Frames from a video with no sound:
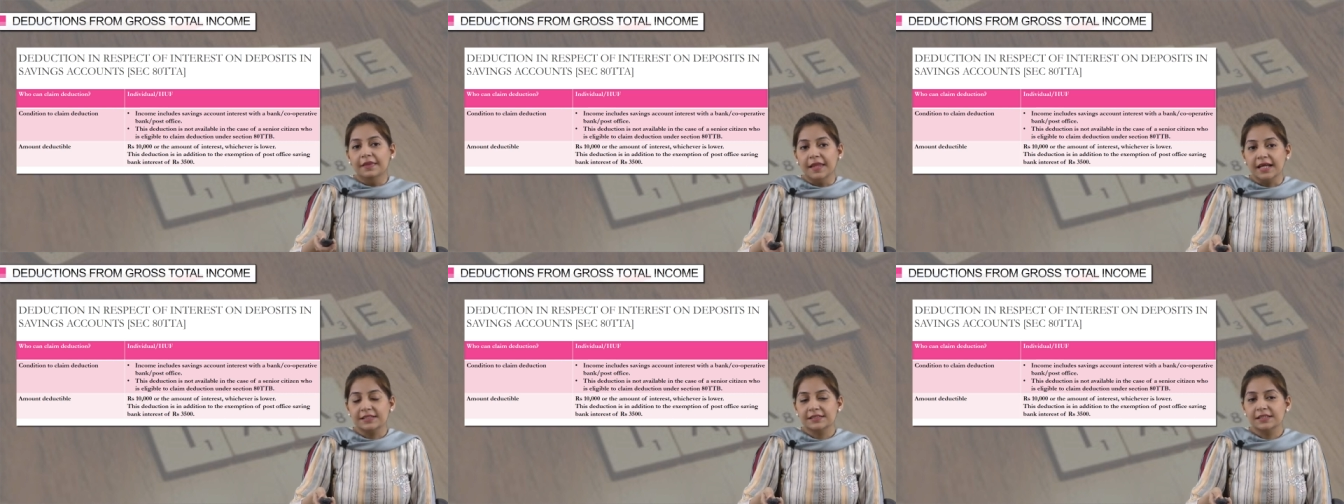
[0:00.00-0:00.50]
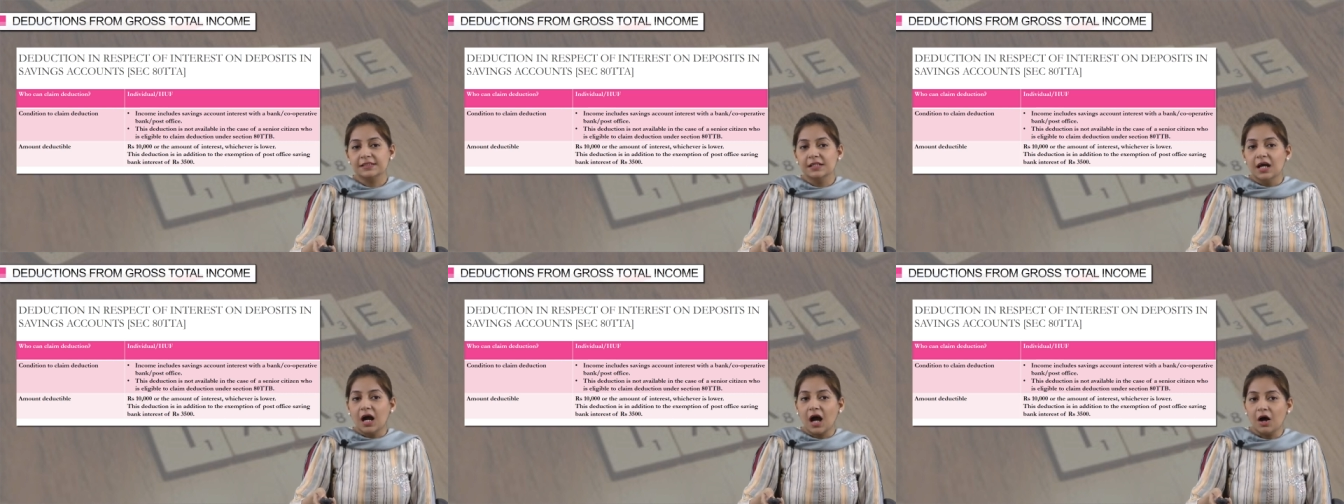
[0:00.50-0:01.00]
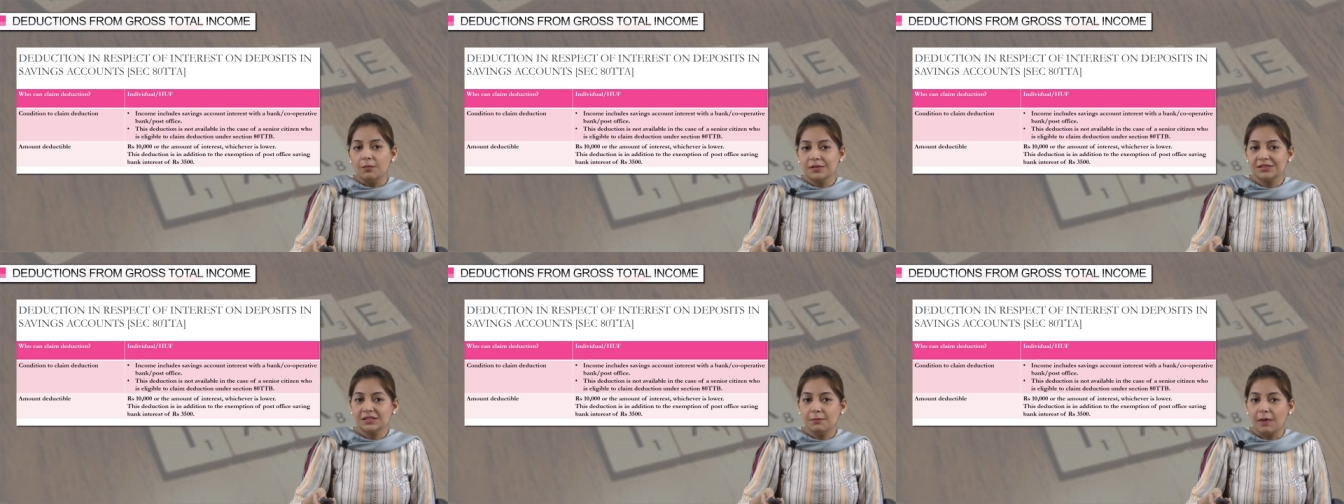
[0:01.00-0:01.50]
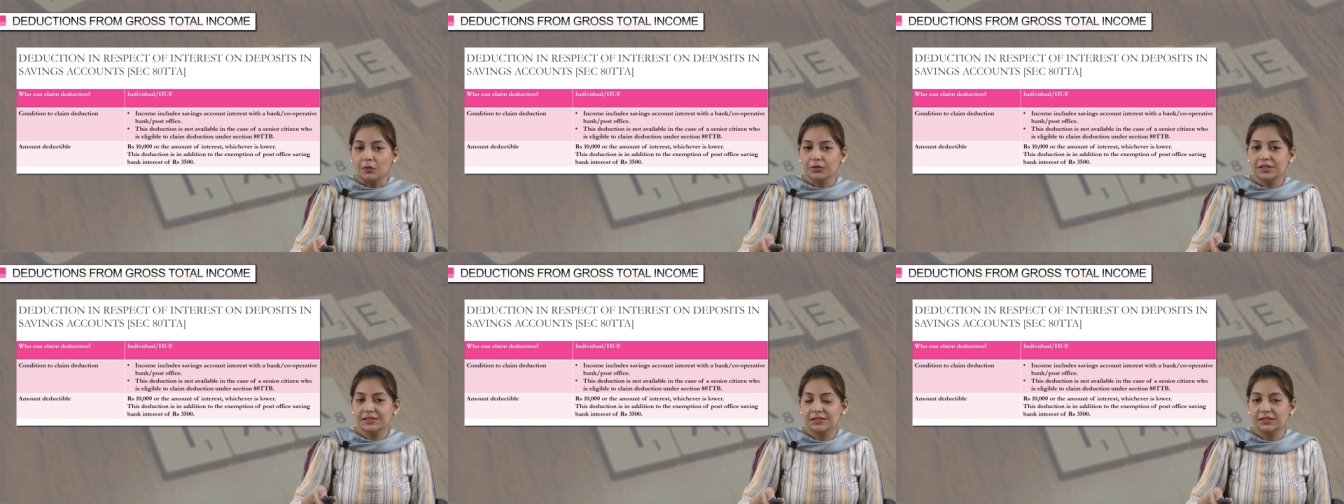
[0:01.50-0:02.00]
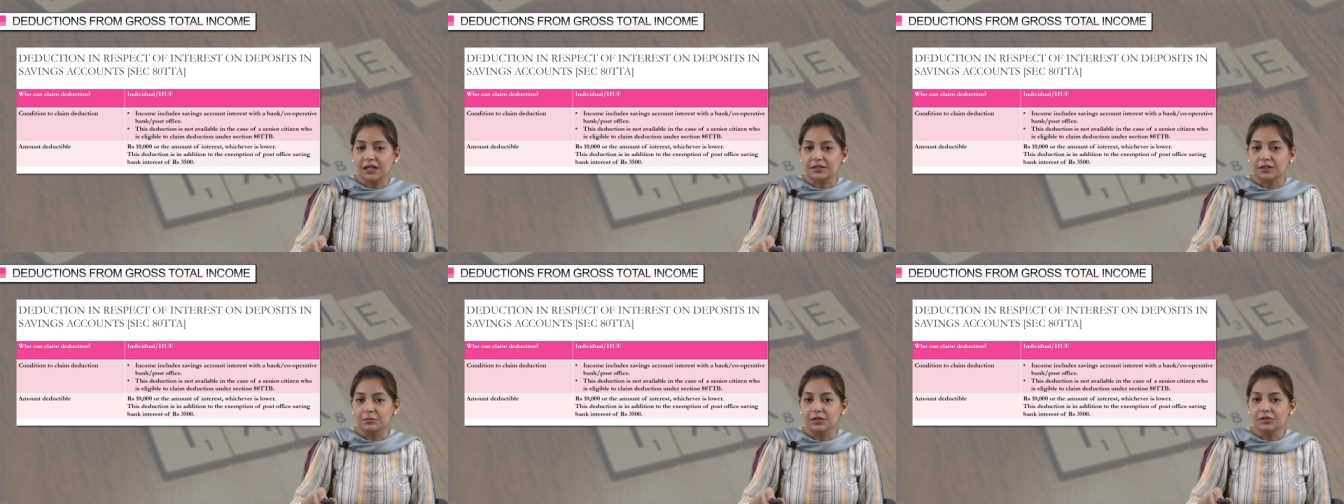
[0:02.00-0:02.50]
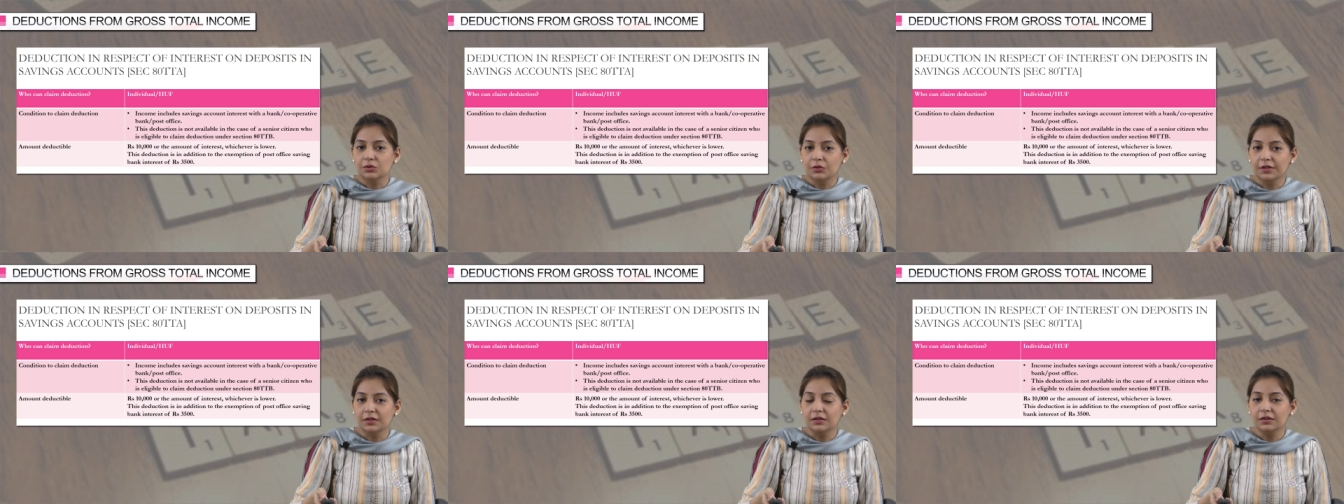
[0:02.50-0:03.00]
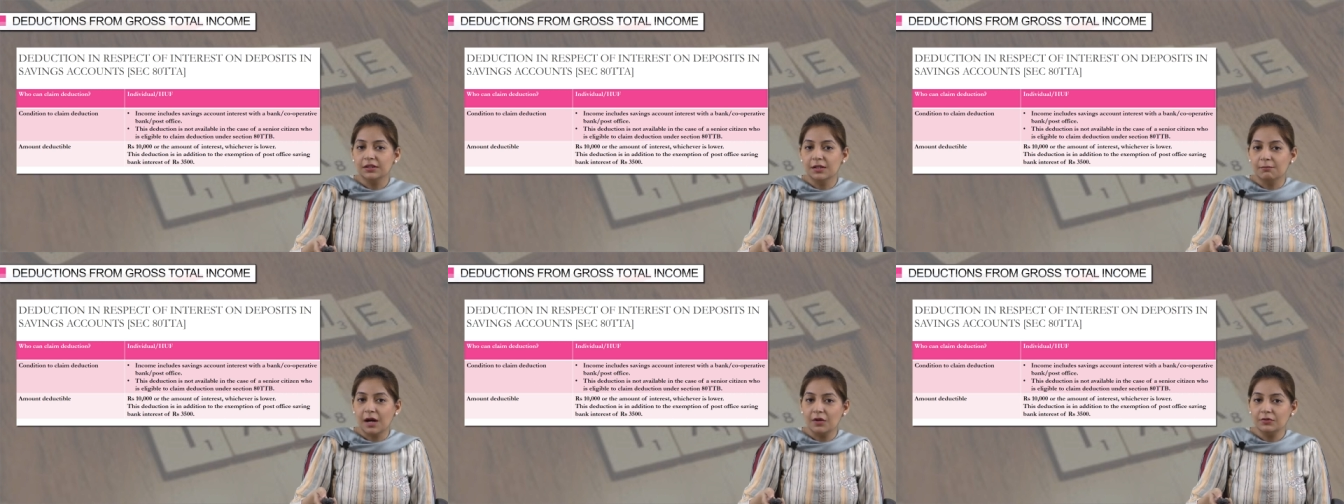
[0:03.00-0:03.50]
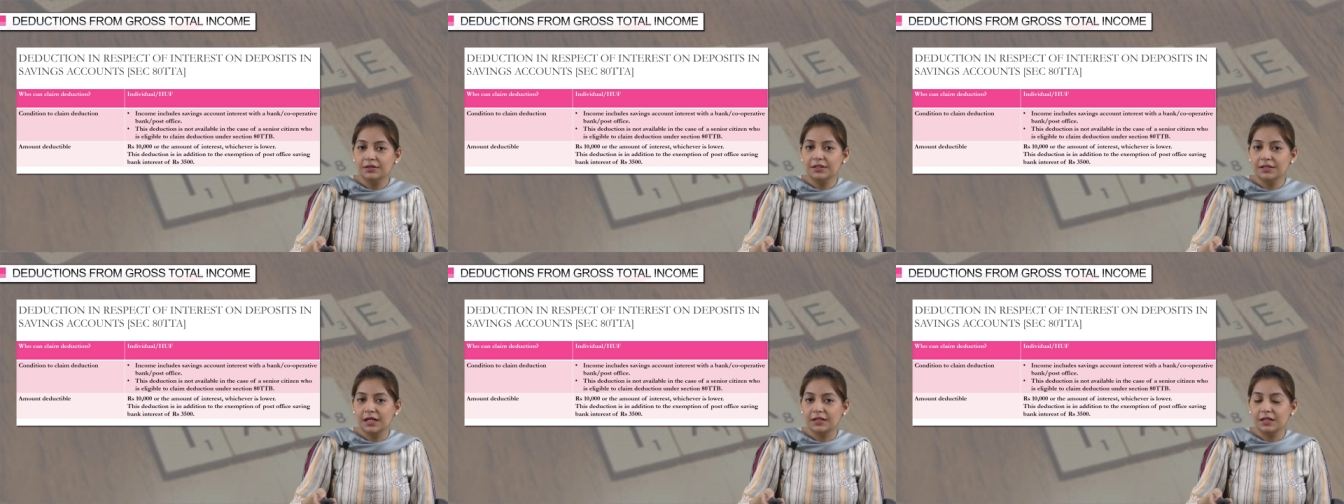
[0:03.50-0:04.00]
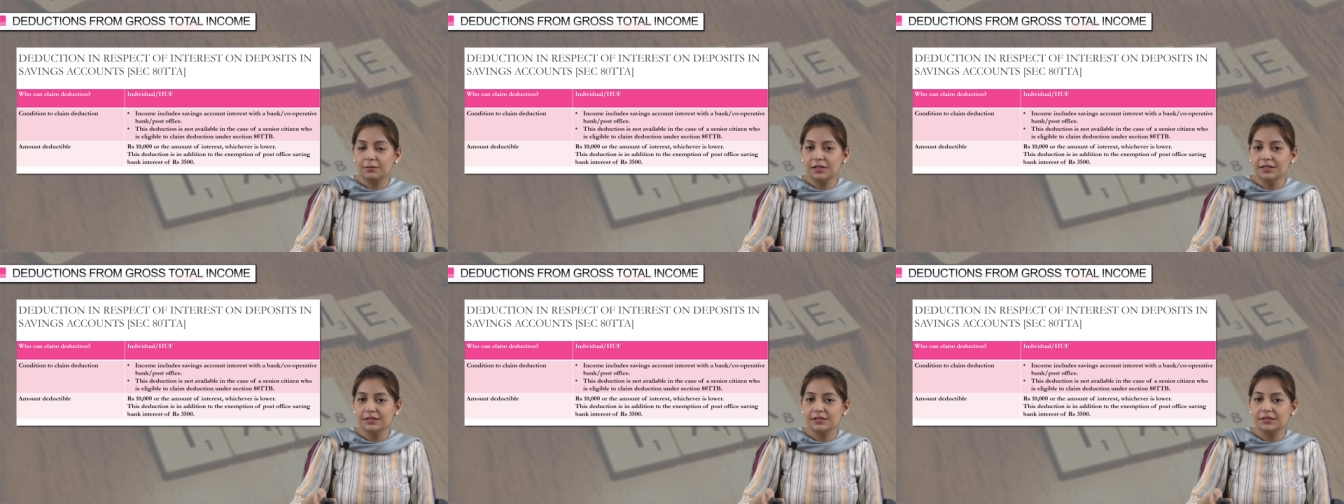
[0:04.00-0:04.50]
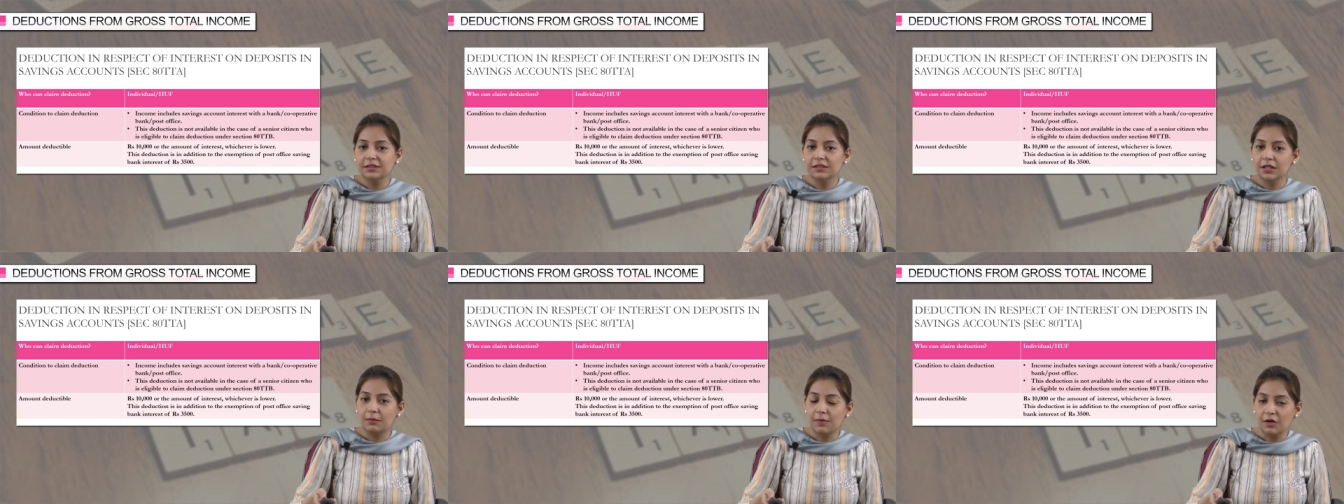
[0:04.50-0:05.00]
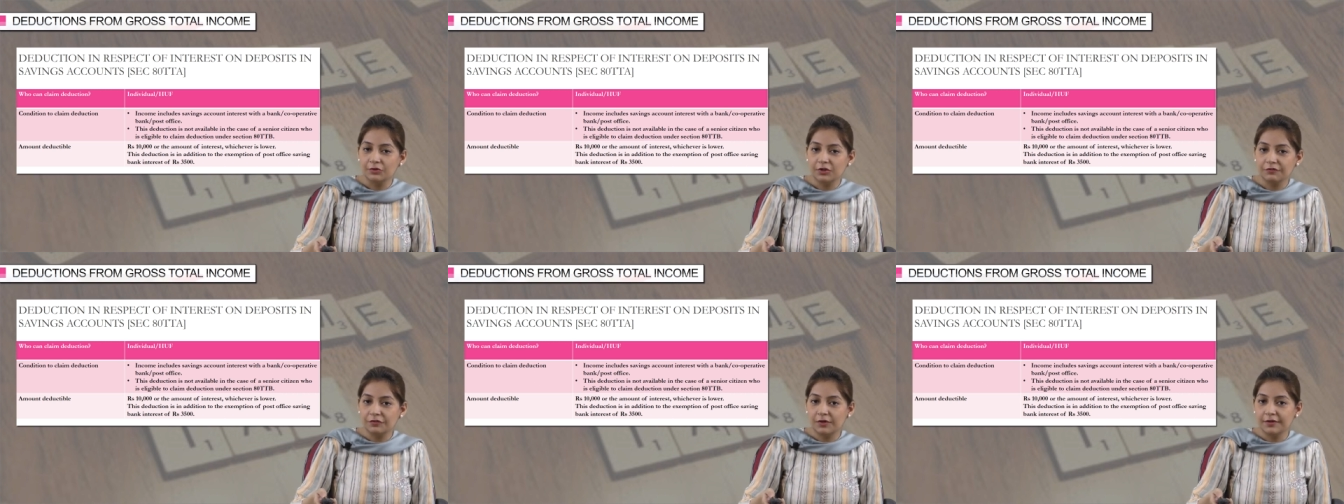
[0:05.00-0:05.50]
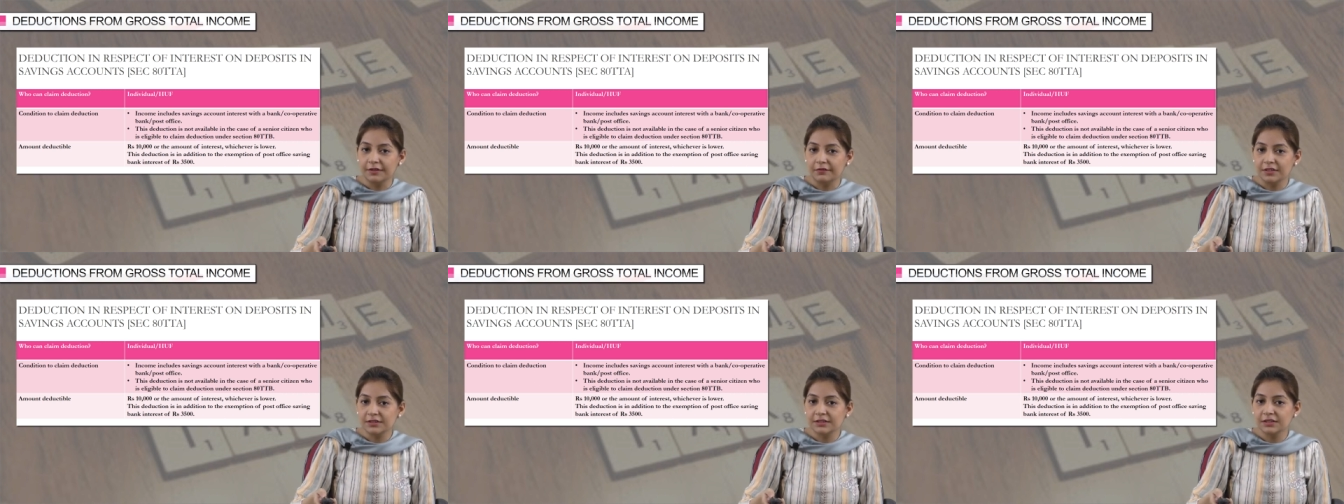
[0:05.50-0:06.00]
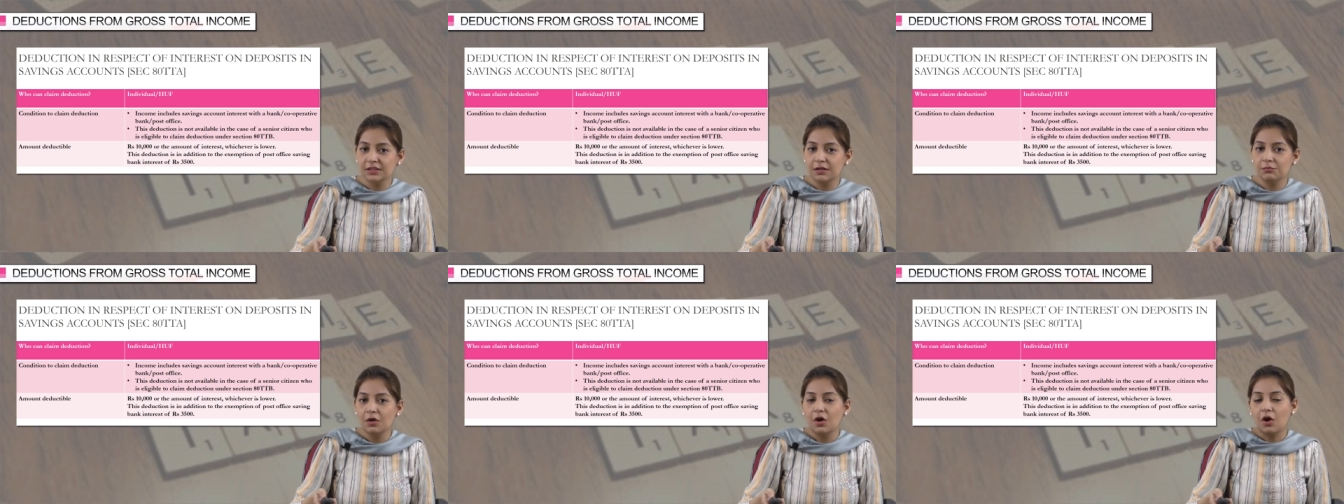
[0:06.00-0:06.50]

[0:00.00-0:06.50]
Next is how much amount is deductible. So, here the amount deductible is the amount of your interest income